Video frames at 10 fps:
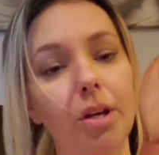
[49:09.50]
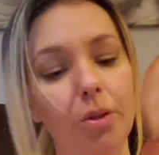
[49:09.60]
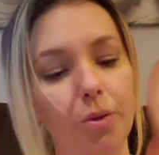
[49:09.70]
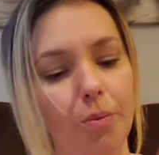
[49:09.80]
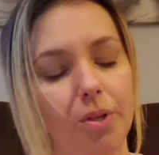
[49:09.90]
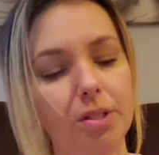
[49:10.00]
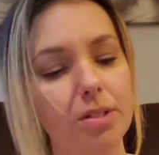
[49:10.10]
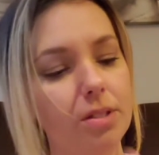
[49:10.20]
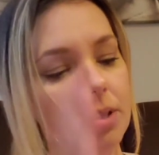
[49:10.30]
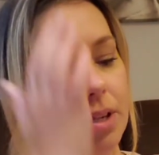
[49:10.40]
the other
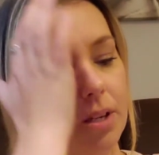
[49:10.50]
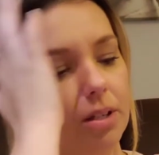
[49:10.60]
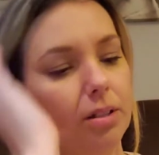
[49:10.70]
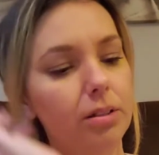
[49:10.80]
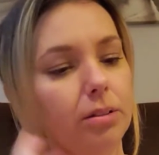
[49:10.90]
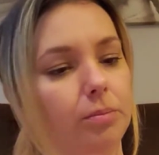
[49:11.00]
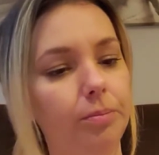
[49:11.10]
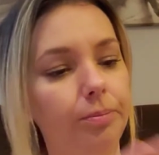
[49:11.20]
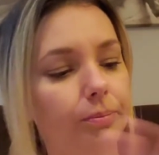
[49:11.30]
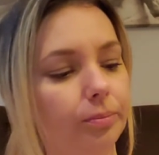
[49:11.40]
ones.
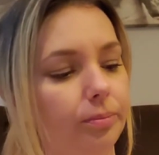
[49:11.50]
Um,